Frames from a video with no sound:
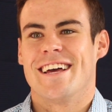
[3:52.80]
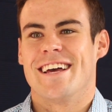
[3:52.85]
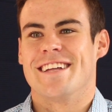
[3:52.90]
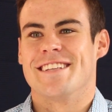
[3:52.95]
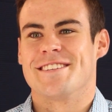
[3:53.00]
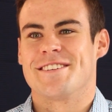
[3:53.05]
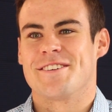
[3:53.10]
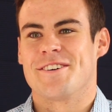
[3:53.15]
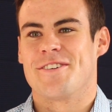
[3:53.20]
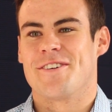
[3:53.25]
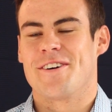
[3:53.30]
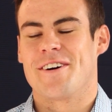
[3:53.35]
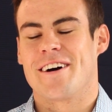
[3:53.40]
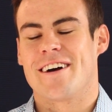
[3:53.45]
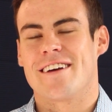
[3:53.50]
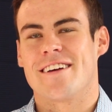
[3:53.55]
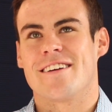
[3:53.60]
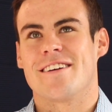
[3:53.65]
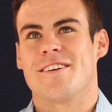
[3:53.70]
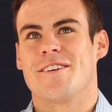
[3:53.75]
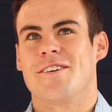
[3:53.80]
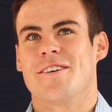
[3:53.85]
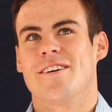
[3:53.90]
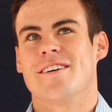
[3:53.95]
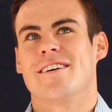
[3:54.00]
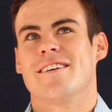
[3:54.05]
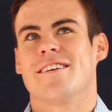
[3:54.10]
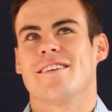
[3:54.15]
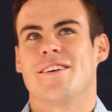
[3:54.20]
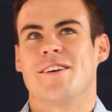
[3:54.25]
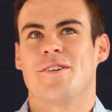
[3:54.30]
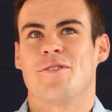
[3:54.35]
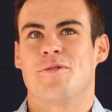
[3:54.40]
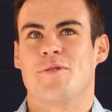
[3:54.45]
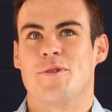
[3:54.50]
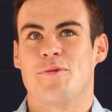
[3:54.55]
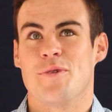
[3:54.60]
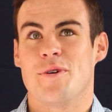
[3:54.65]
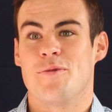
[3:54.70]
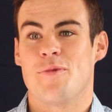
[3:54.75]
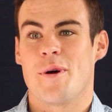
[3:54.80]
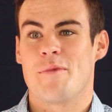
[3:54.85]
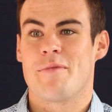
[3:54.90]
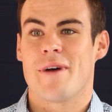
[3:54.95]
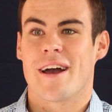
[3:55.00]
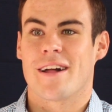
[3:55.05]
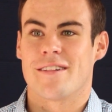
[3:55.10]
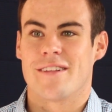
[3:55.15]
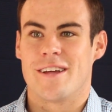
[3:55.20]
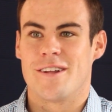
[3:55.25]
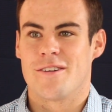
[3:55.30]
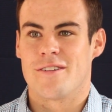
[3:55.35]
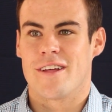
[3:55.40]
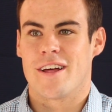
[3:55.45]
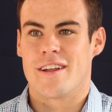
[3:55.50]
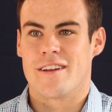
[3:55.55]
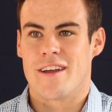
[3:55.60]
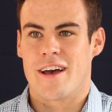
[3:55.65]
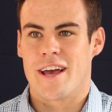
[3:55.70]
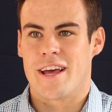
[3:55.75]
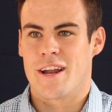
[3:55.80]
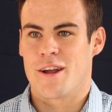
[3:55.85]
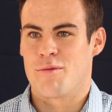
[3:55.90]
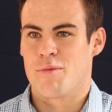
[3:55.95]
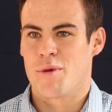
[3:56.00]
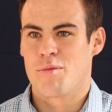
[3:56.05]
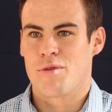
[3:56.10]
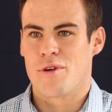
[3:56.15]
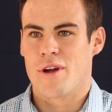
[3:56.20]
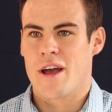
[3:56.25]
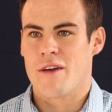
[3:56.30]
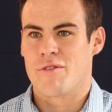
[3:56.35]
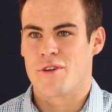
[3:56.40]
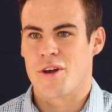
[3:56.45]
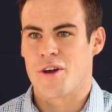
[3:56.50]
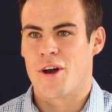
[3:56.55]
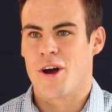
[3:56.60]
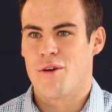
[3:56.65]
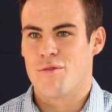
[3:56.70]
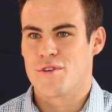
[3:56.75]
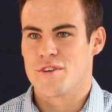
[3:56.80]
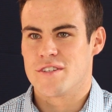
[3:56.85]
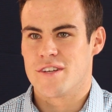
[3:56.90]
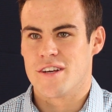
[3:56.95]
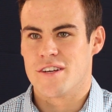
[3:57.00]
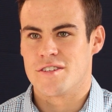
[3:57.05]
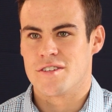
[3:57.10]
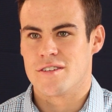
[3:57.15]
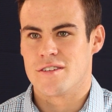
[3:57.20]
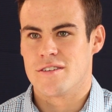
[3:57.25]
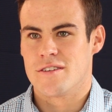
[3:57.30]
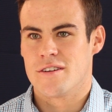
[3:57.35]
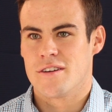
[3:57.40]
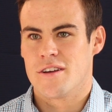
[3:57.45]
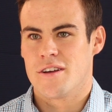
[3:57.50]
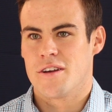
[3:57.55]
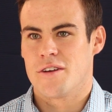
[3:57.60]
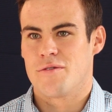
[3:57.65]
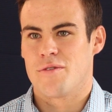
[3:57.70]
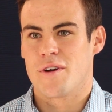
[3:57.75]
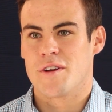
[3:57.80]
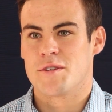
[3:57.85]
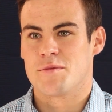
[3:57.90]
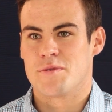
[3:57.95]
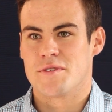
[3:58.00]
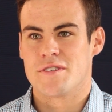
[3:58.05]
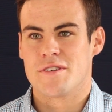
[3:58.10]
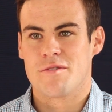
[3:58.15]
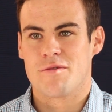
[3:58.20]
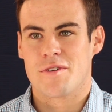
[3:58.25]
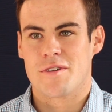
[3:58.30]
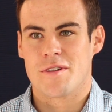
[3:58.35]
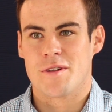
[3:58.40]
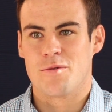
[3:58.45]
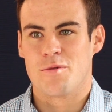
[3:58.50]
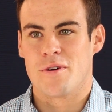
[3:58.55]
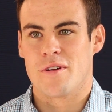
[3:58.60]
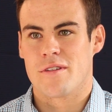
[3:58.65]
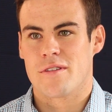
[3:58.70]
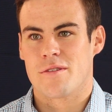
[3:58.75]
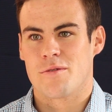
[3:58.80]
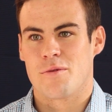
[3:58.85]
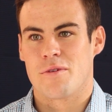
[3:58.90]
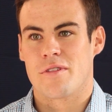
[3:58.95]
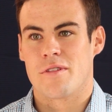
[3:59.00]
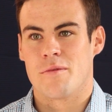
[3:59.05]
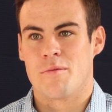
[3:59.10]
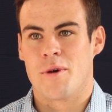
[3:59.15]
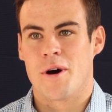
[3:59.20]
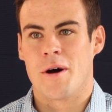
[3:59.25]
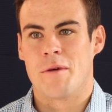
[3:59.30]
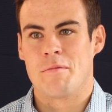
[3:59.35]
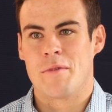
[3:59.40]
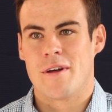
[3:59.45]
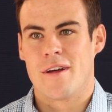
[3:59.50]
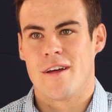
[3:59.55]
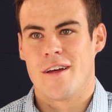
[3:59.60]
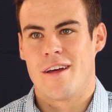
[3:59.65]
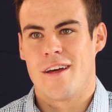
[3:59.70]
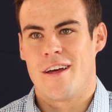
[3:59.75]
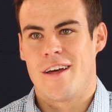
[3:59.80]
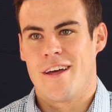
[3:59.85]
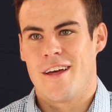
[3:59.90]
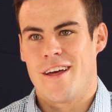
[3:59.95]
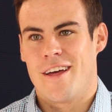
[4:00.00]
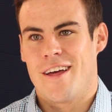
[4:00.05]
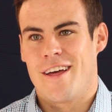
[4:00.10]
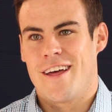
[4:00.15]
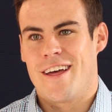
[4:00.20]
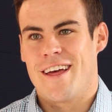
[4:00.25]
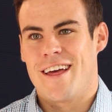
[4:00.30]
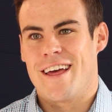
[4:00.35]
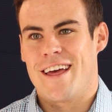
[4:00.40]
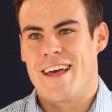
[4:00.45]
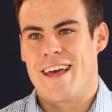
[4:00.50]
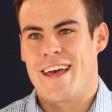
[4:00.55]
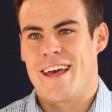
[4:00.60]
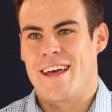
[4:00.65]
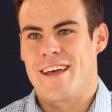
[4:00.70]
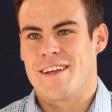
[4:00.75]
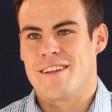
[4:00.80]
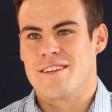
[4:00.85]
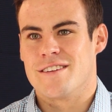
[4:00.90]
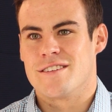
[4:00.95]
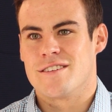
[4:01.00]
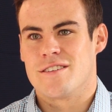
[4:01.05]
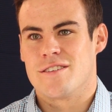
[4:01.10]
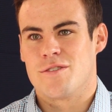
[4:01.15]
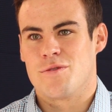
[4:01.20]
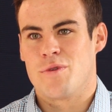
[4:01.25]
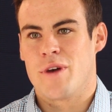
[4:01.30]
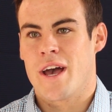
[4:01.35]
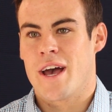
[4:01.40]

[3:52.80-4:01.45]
And so we went back later that night. And I remember having a conversation very specifically with the mom. And we